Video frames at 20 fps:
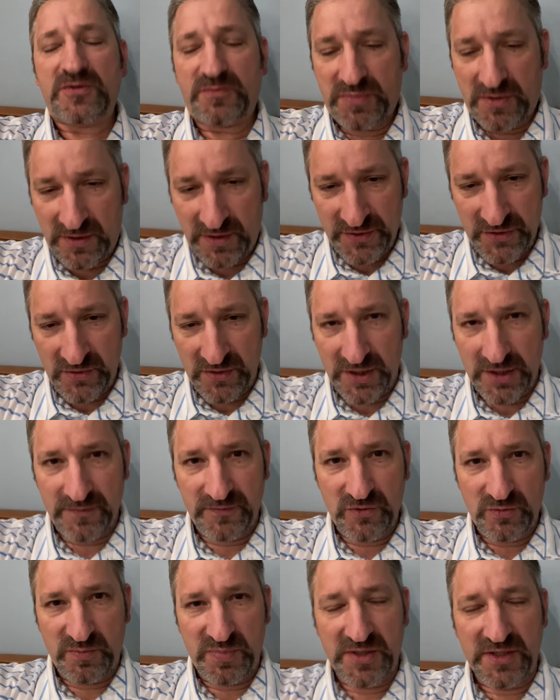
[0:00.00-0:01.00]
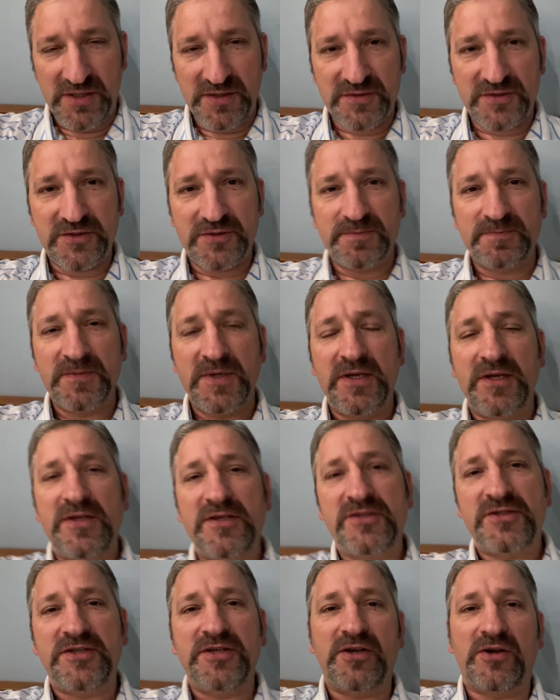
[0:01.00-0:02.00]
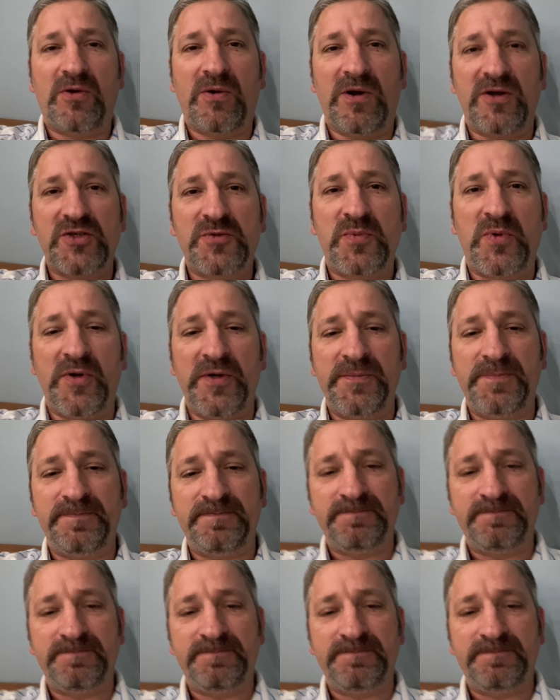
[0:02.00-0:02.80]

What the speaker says: upon you and give you peace. See you, Cross Point.